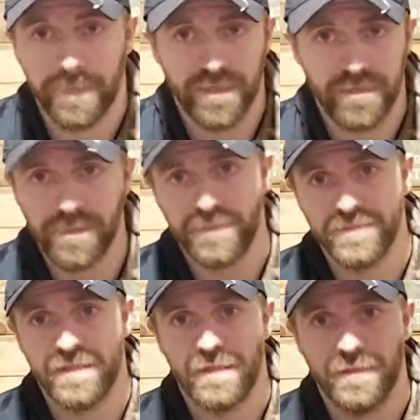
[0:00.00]
some people
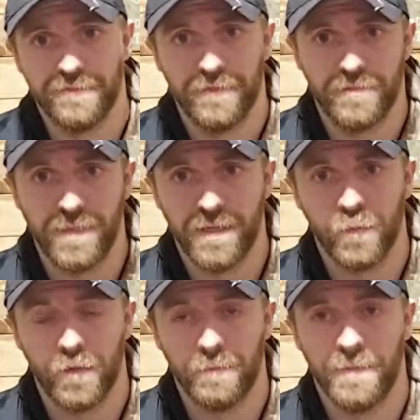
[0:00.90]
say the first big
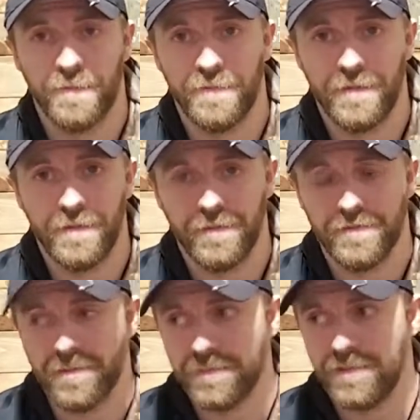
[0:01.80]
warm up of the year or
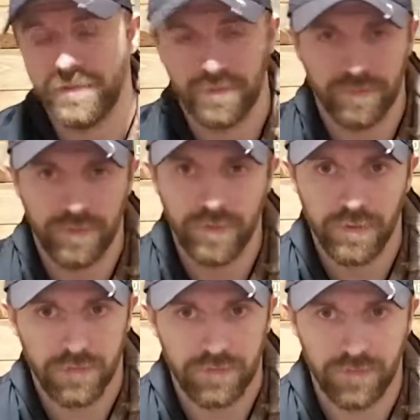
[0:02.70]
something.
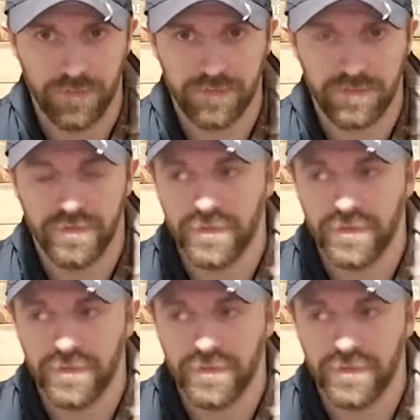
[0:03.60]
Who knows?